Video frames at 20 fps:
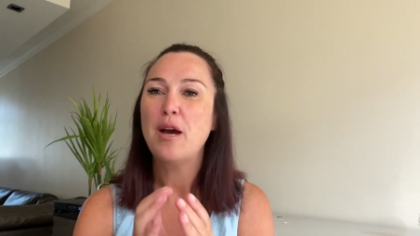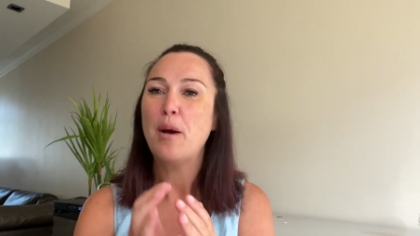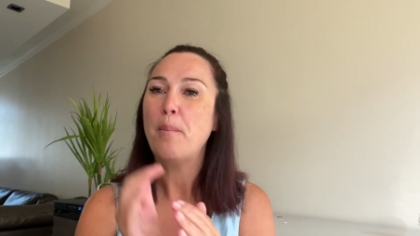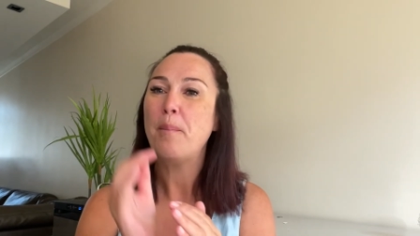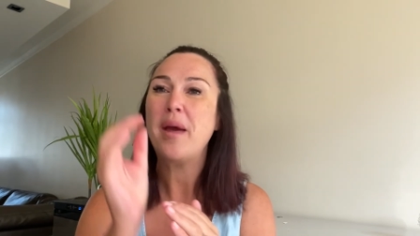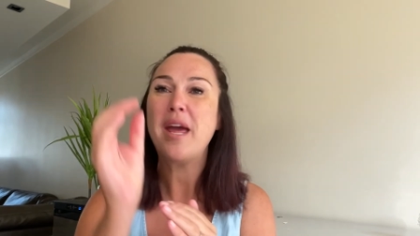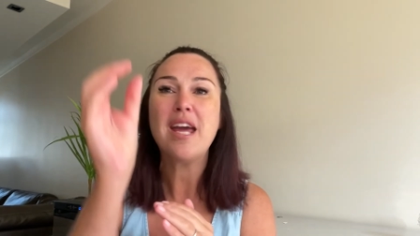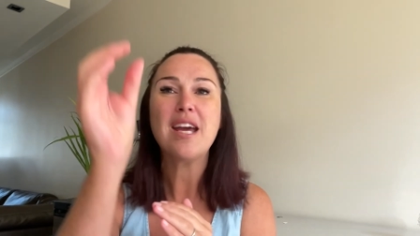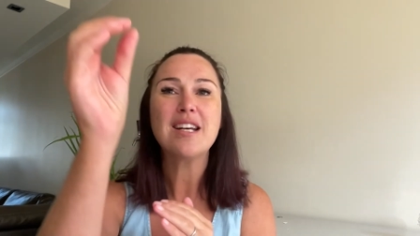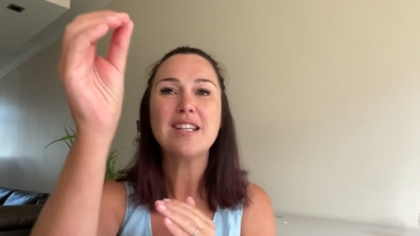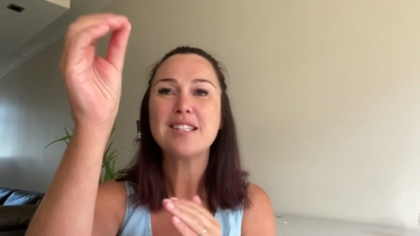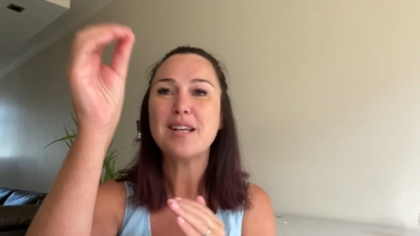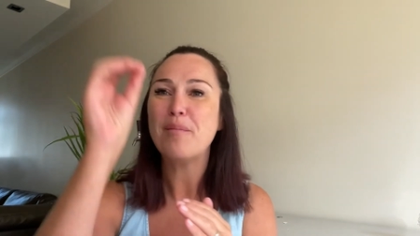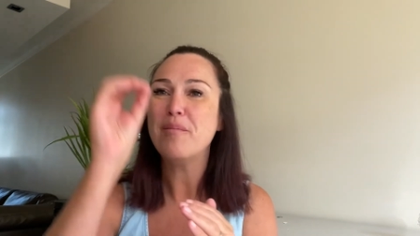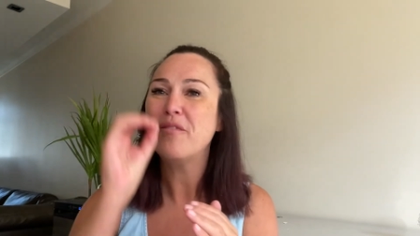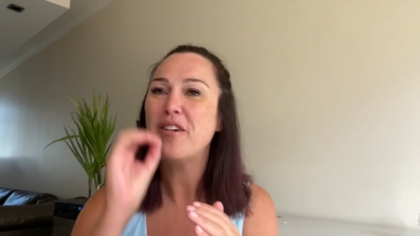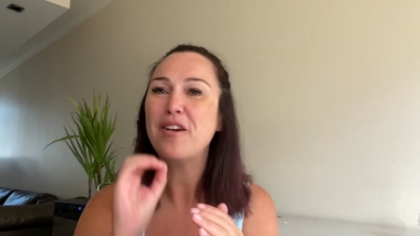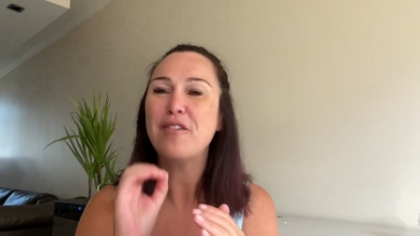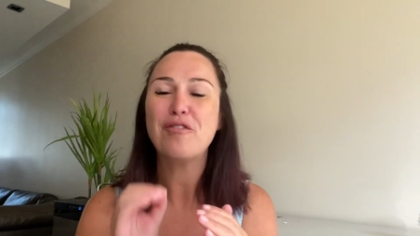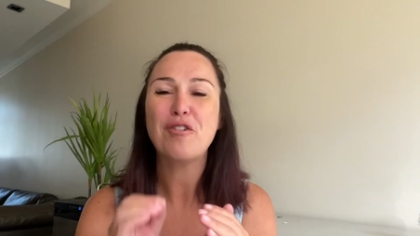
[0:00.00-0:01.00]
Pick
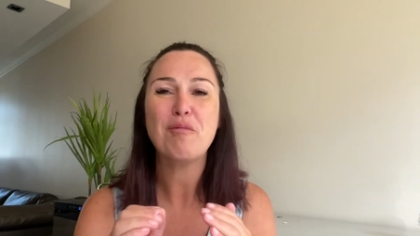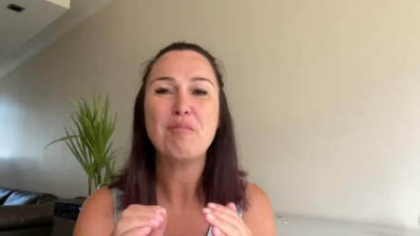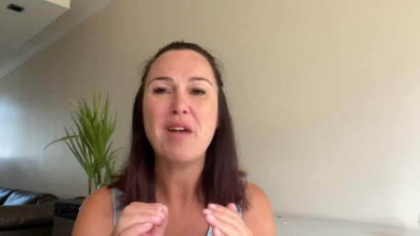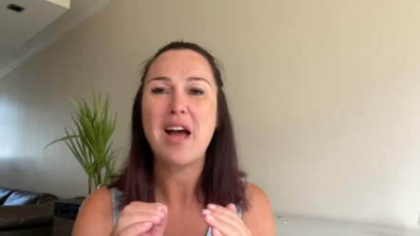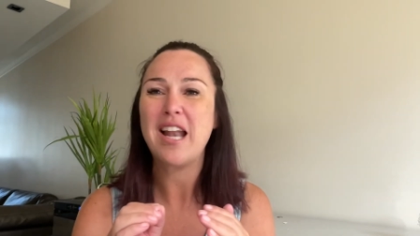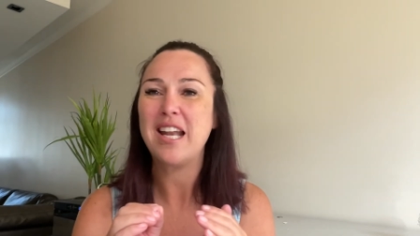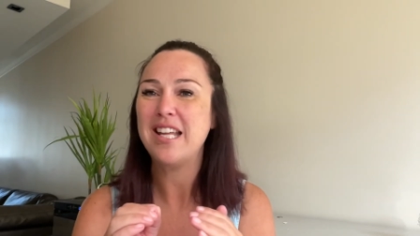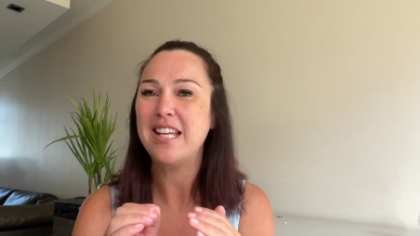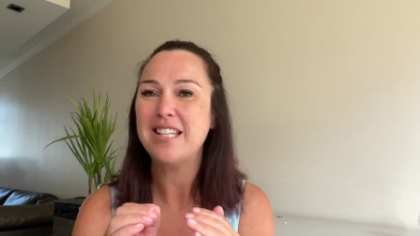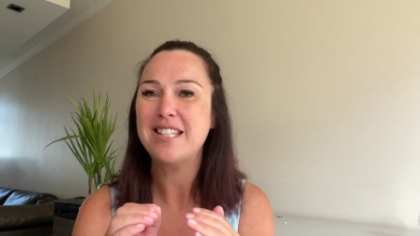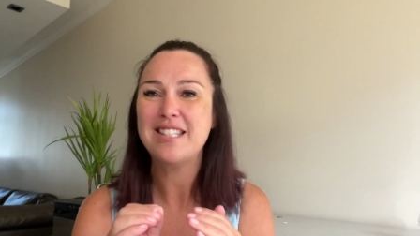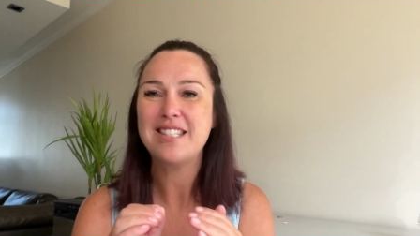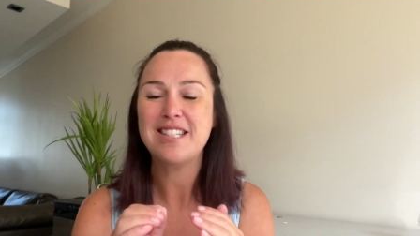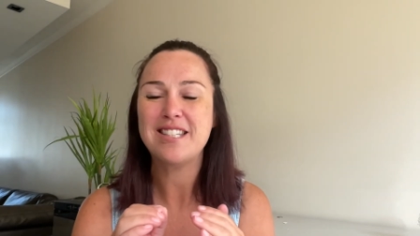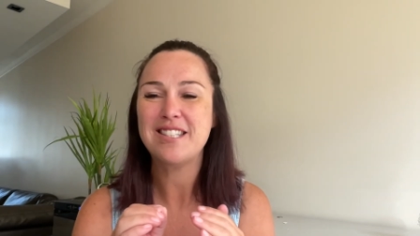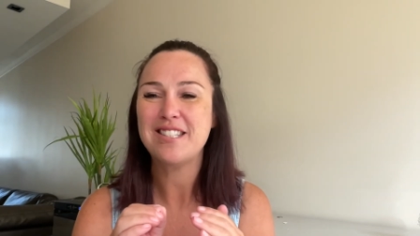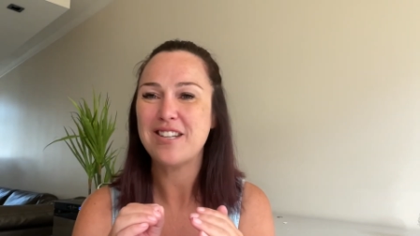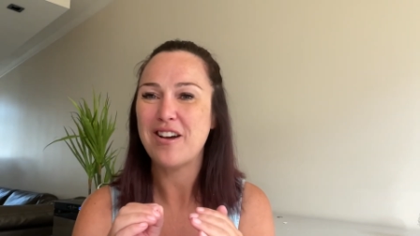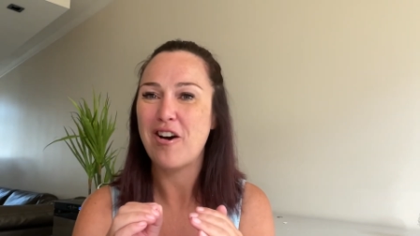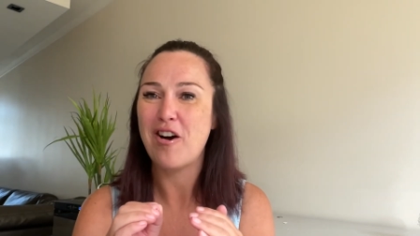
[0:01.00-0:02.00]
something from that list to
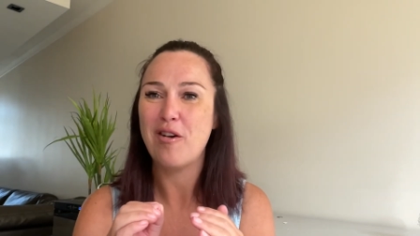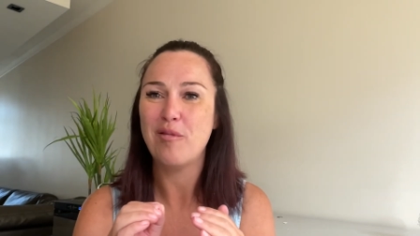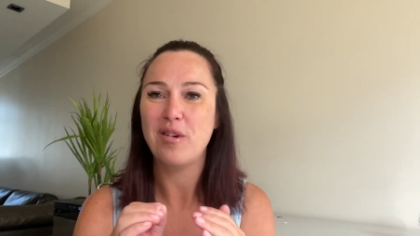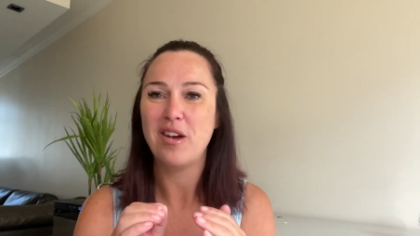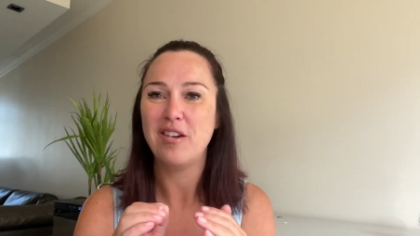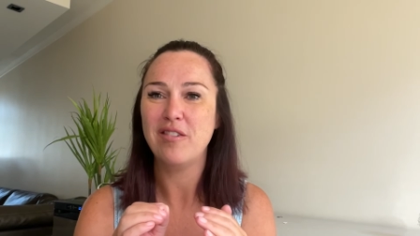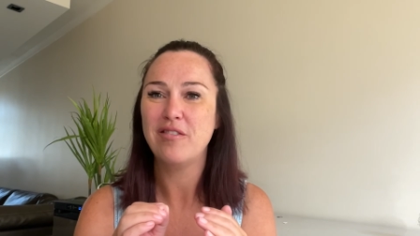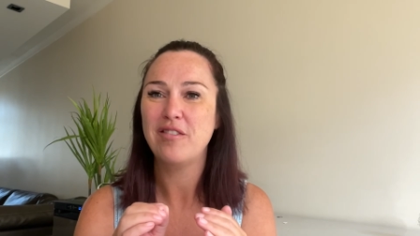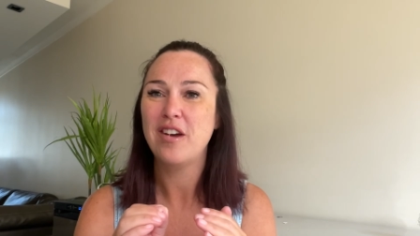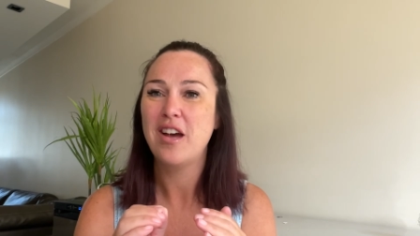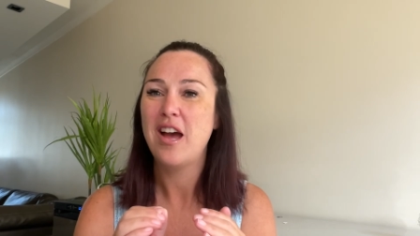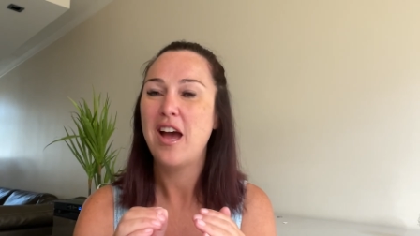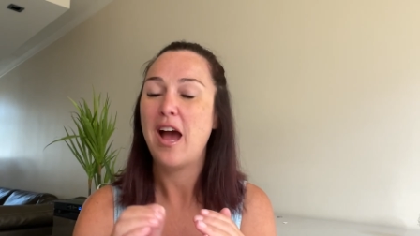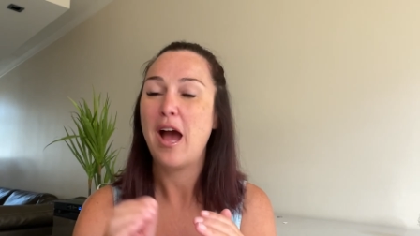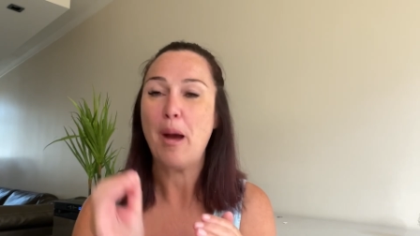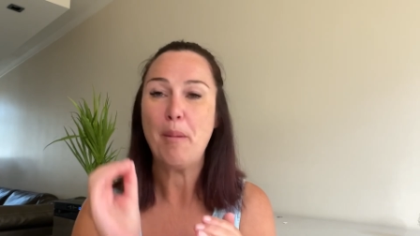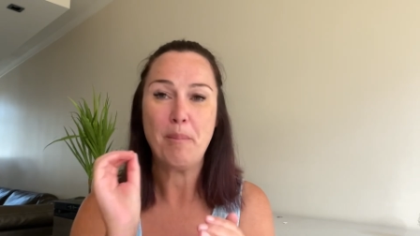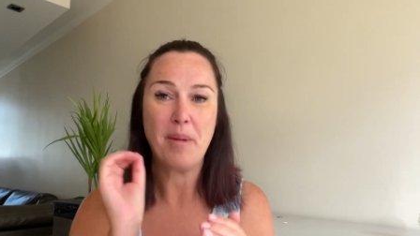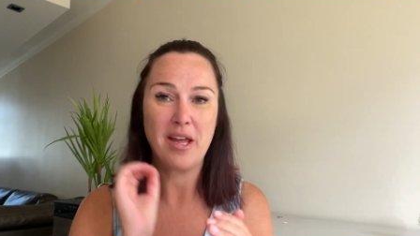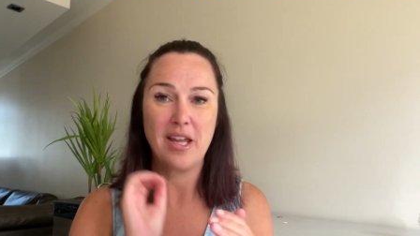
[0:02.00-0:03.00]
start with
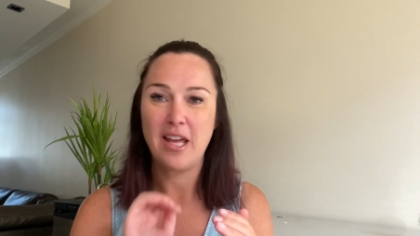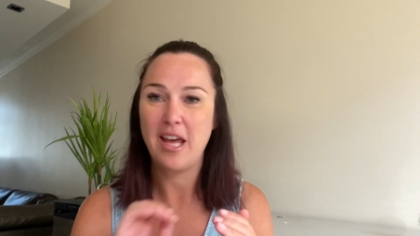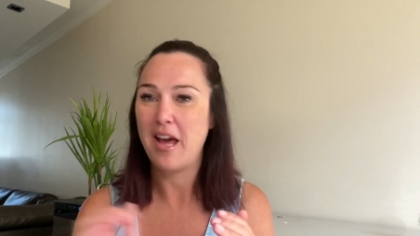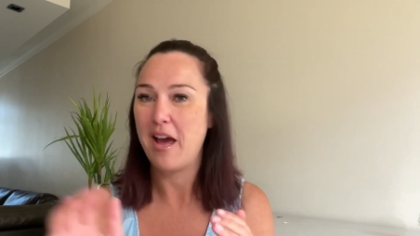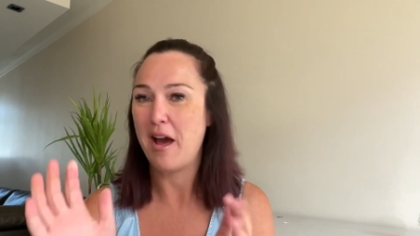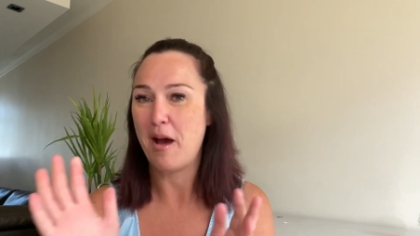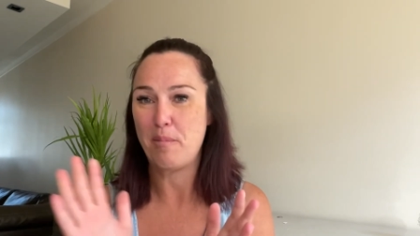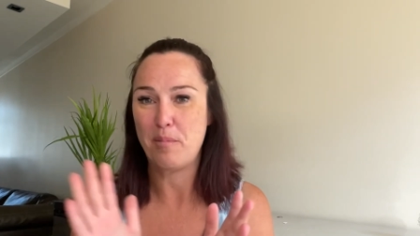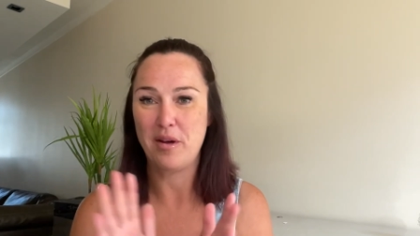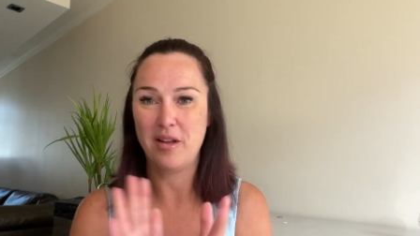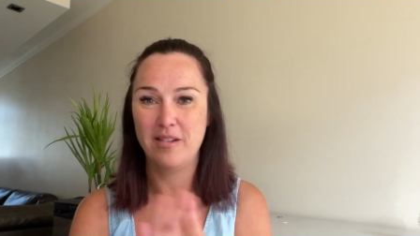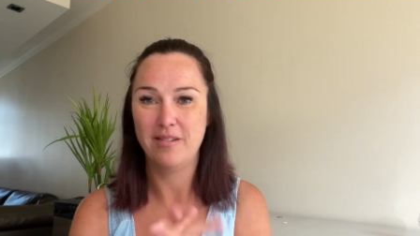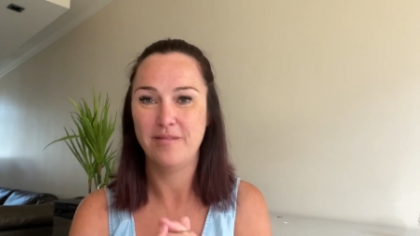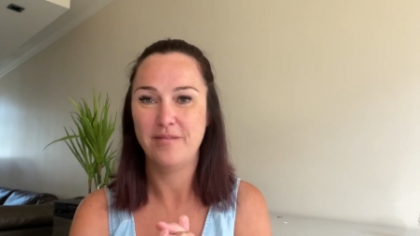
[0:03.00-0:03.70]
and make it happen